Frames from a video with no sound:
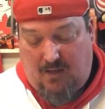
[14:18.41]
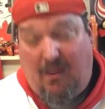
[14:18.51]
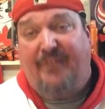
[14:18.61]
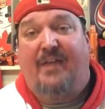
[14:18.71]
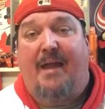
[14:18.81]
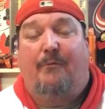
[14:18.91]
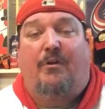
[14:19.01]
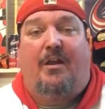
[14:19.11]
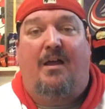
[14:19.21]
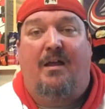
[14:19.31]
Last night
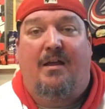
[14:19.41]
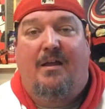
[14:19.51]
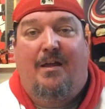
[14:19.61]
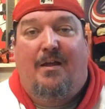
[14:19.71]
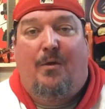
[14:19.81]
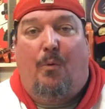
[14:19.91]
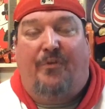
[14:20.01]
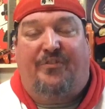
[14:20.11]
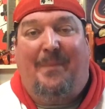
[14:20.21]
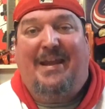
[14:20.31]

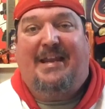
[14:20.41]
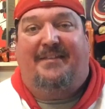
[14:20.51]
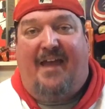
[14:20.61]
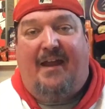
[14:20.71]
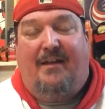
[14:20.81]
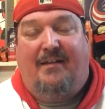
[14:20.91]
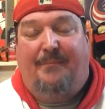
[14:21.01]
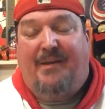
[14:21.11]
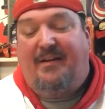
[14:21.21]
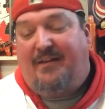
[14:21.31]
was the media day.
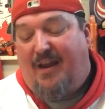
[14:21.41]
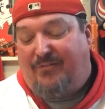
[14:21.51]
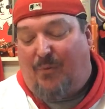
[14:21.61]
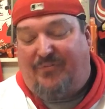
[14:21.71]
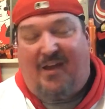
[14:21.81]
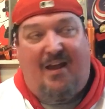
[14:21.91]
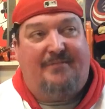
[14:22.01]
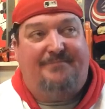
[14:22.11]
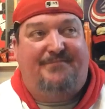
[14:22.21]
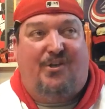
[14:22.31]
Media day is always kind
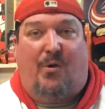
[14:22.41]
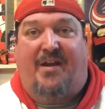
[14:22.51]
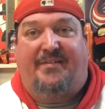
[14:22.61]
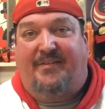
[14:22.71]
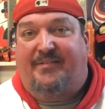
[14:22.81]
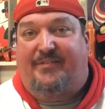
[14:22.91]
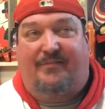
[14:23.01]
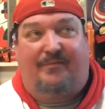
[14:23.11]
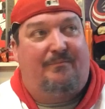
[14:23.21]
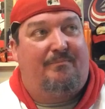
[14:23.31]
of crazy.
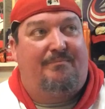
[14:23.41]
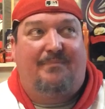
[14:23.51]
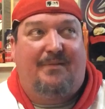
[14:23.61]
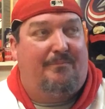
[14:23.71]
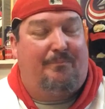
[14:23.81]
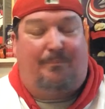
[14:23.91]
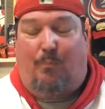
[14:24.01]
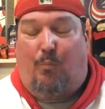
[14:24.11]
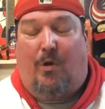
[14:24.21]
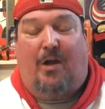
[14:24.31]
It's
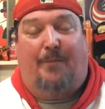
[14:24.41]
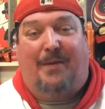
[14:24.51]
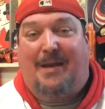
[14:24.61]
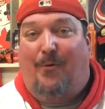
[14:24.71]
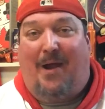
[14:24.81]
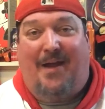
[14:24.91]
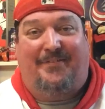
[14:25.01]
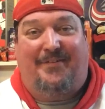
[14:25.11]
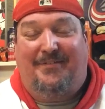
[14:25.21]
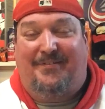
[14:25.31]
weird people
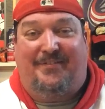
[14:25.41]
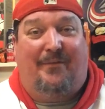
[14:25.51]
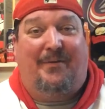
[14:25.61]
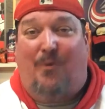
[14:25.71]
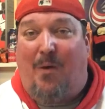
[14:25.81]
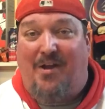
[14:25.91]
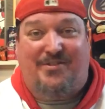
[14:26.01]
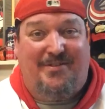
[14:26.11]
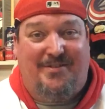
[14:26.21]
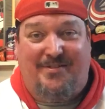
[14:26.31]
asking silly
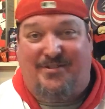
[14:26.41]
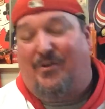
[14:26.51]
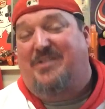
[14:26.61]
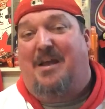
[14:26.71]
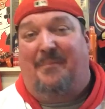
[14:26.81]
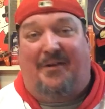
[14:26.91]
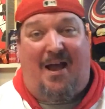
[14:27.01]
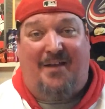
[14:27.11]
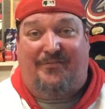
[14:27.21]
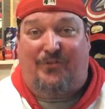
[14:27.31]
questions and dressing up in
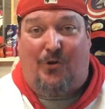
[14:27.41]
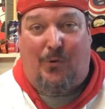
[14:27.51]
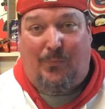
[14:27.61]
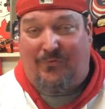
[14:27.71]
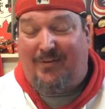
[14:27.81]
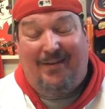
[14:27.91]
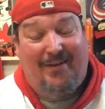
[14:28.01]
costumes, and